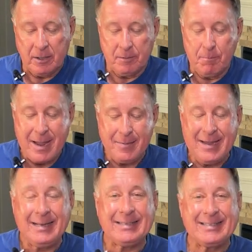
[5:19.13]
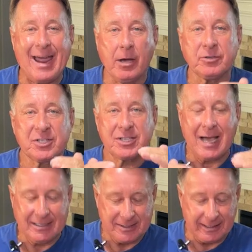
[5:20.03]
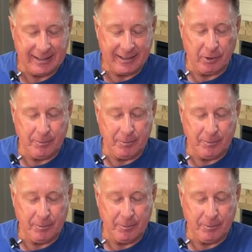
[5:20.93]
maybe downsize a little